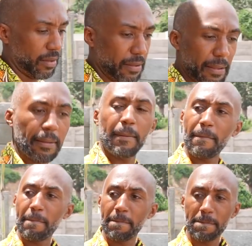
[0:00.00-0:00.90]
just thinking if
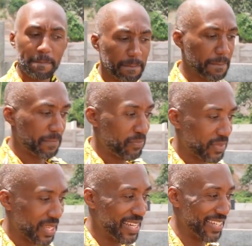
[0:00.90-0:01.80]
my kids were here, they would
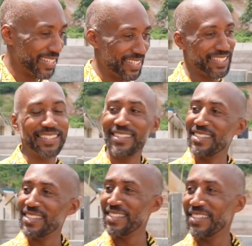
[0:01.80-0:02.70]
love to just be
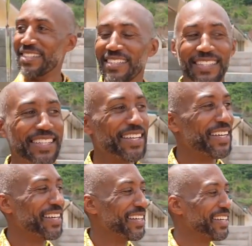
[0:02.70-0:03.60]
able to like
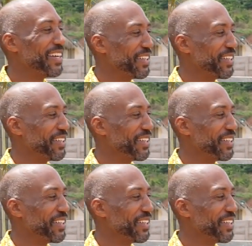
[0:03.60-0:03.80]
cycle